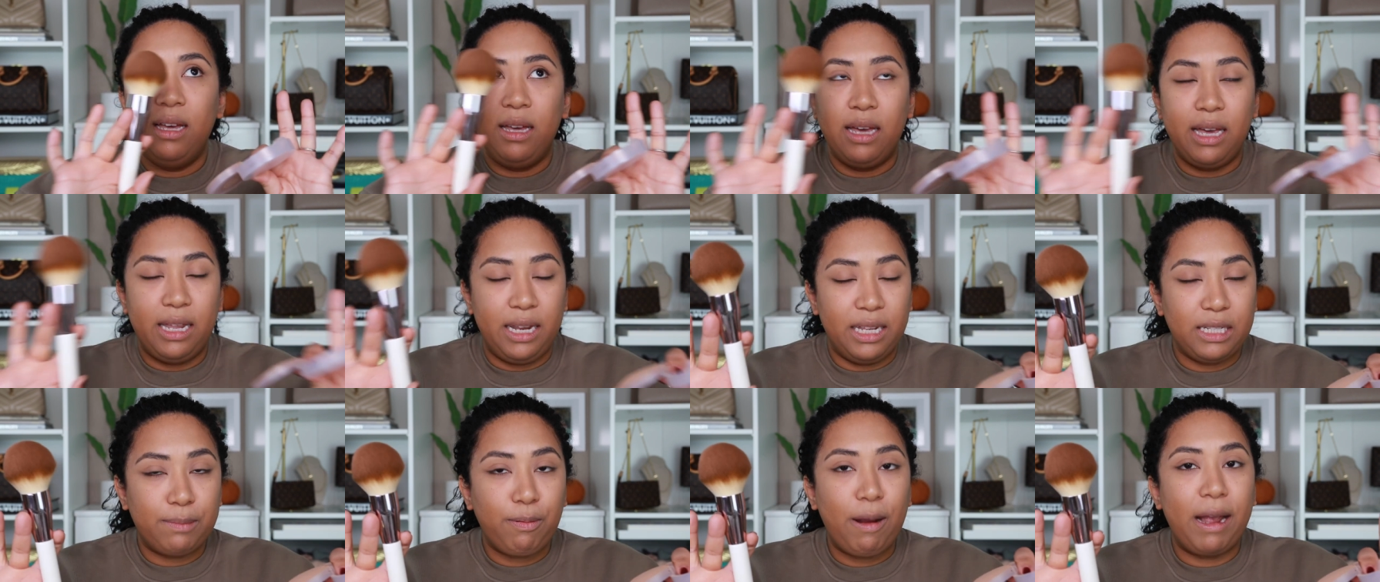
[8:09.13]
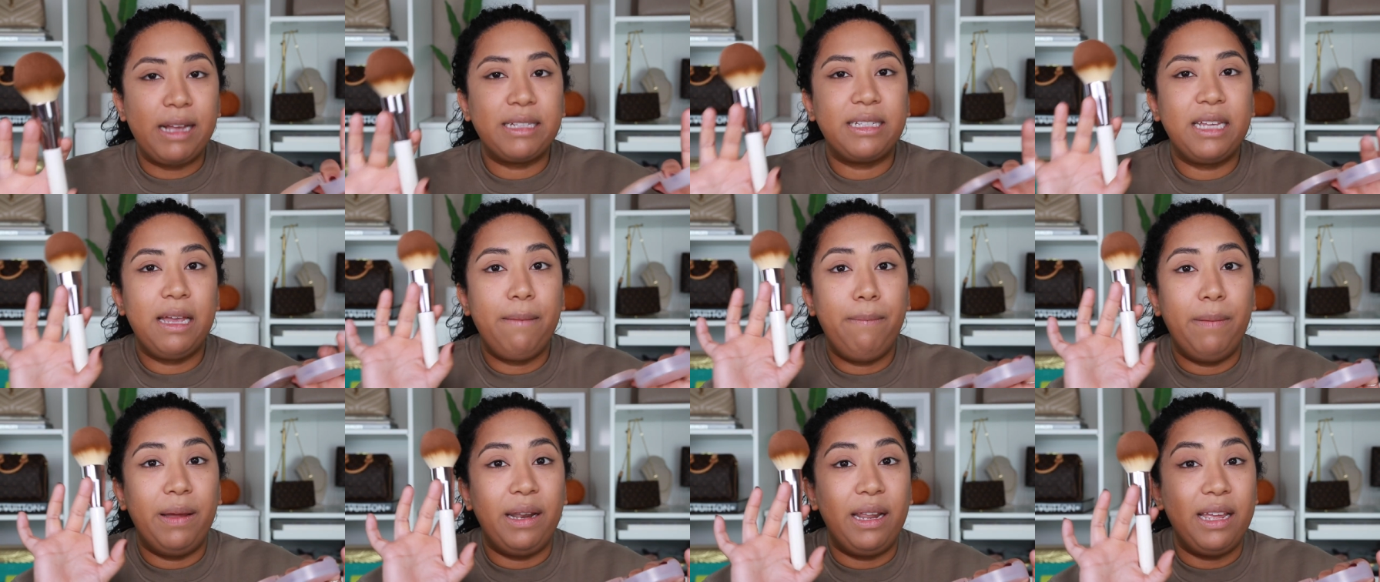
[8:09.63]
It is
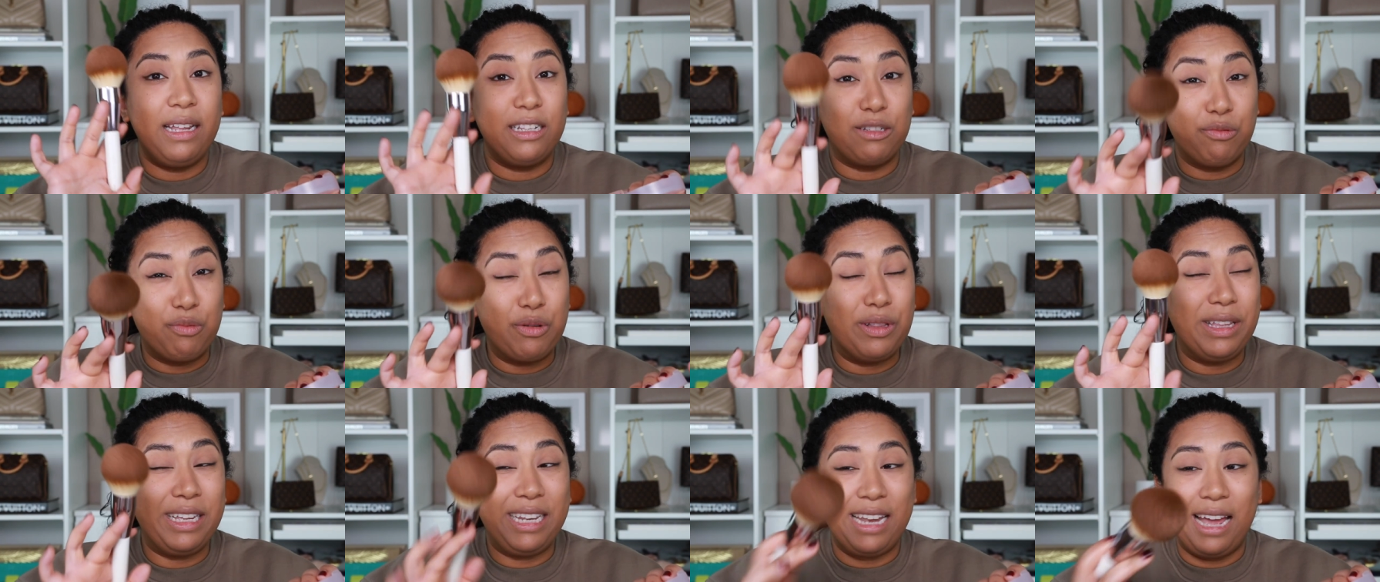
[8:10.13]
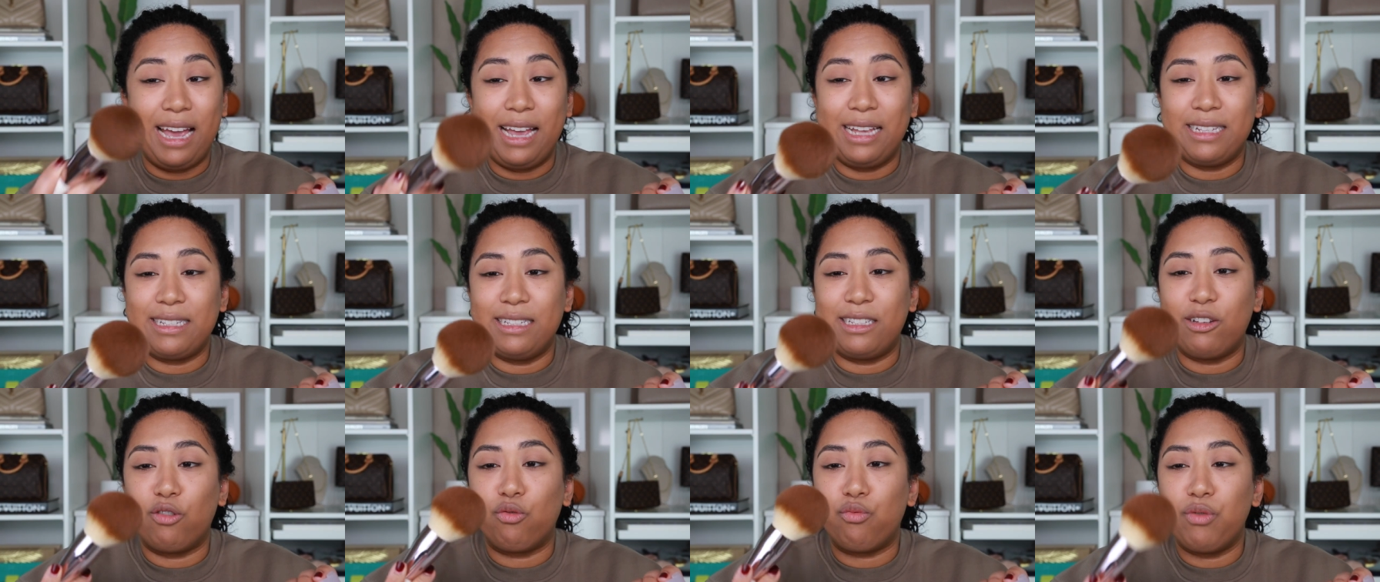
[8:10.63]
pricey, but it's really
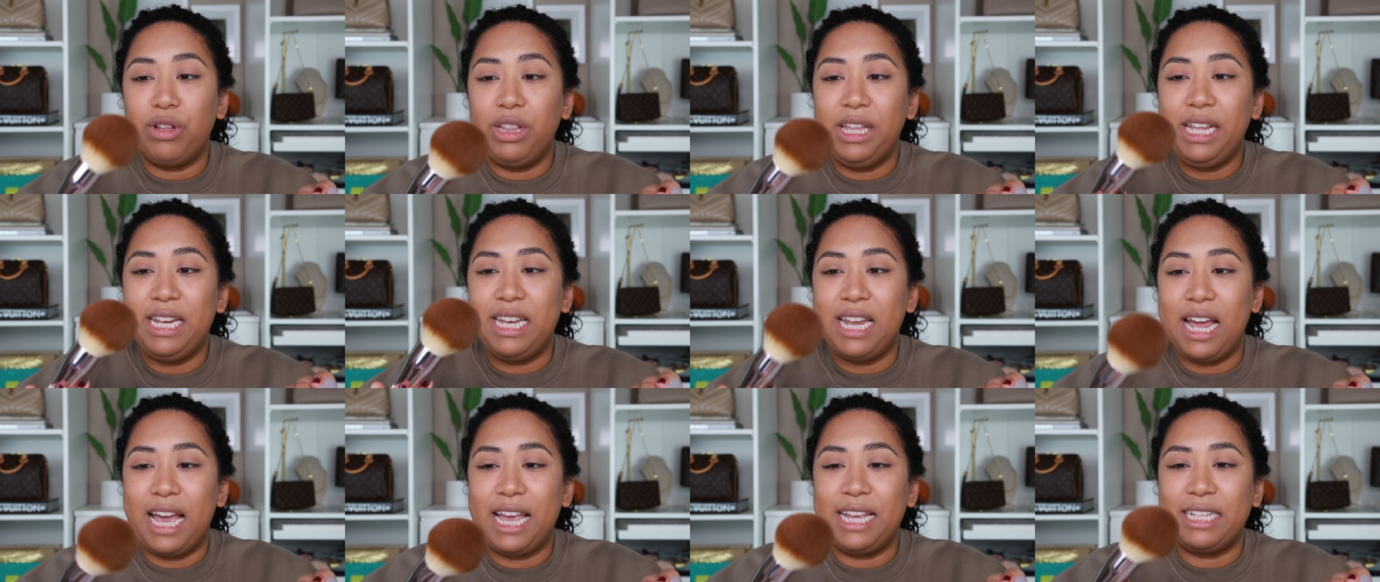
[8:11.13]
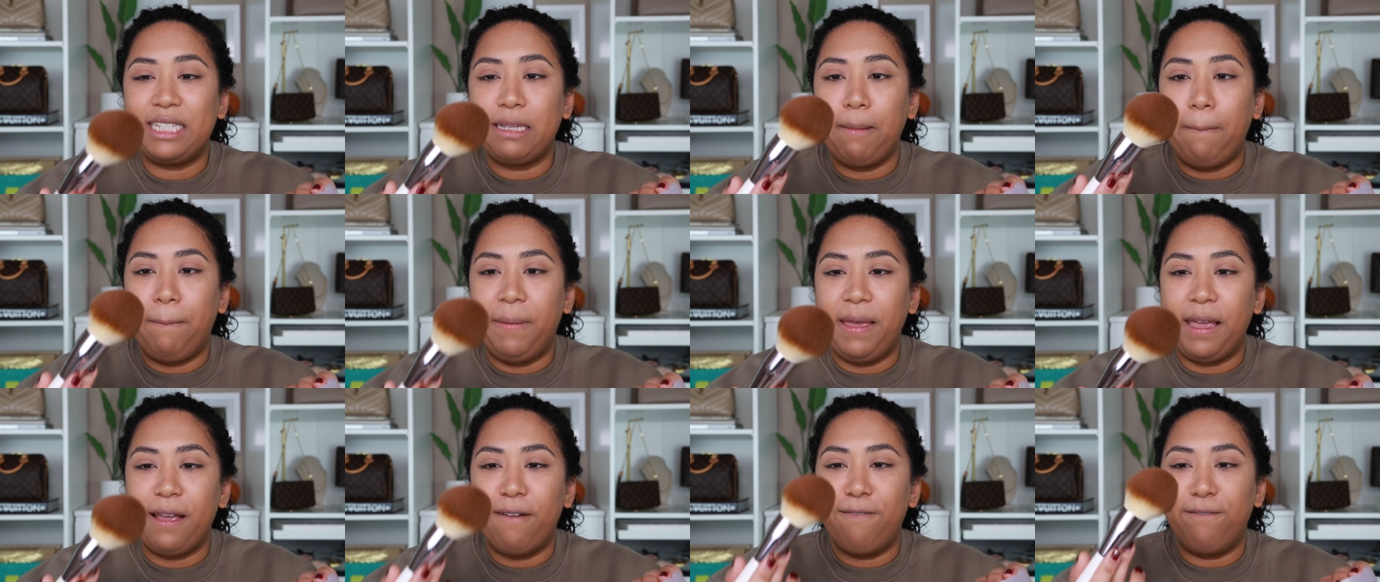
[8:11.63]
nice. It's a really nice,
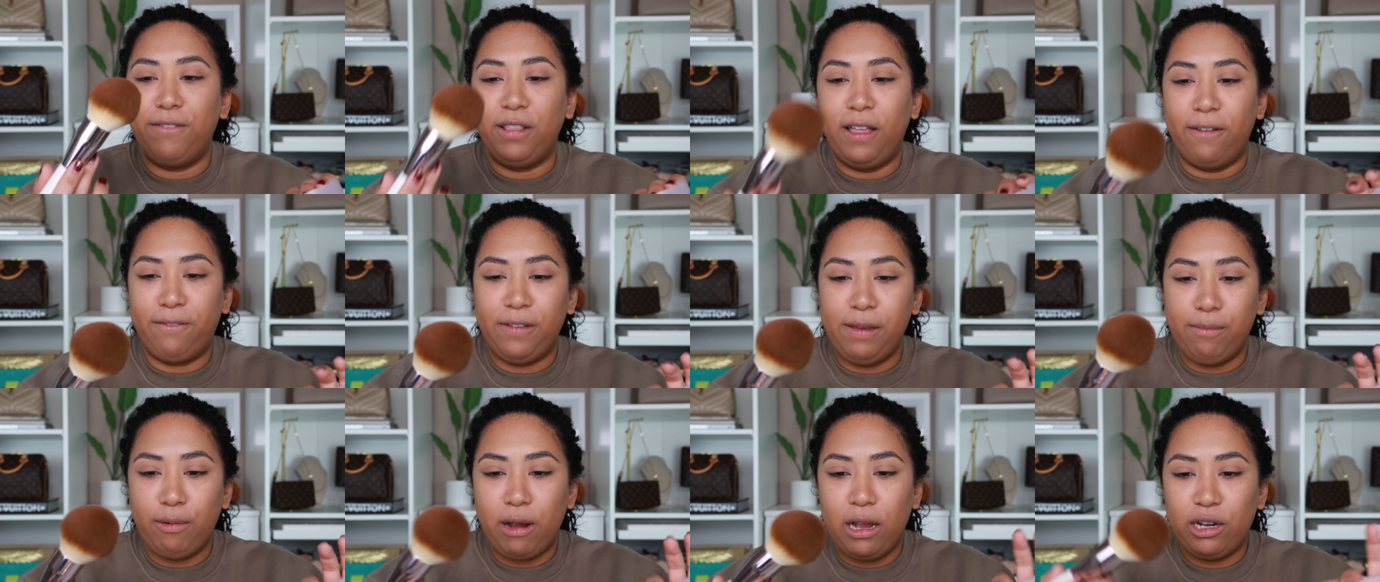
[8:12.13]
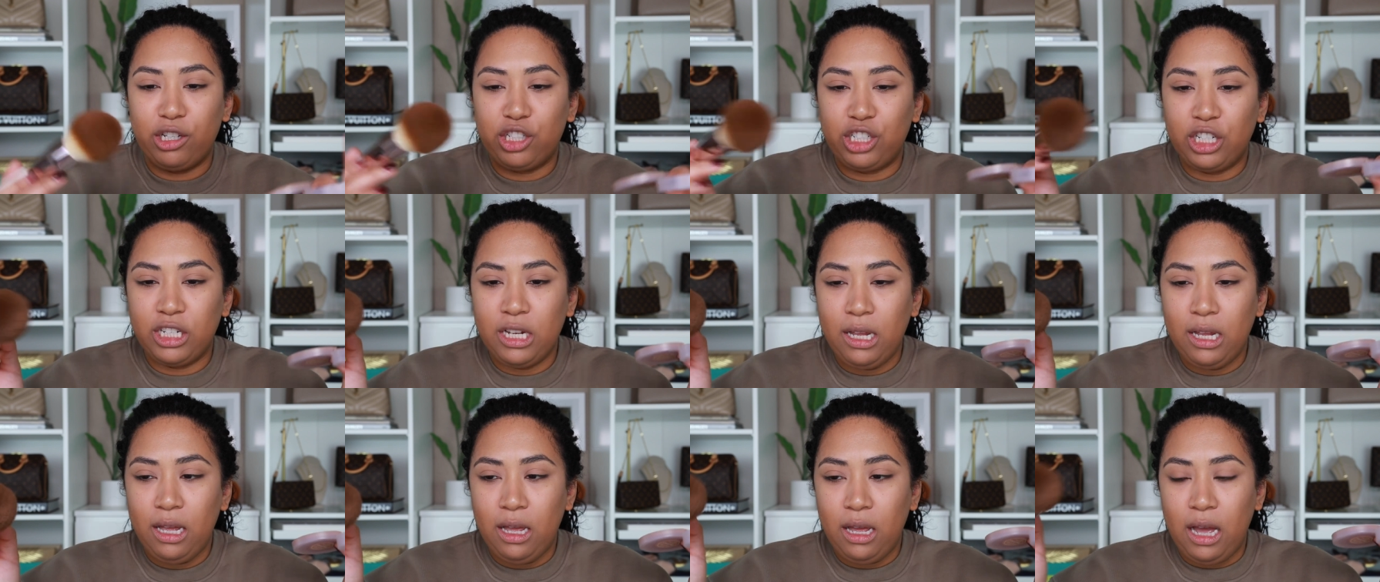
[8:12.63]
big, fluffy brush.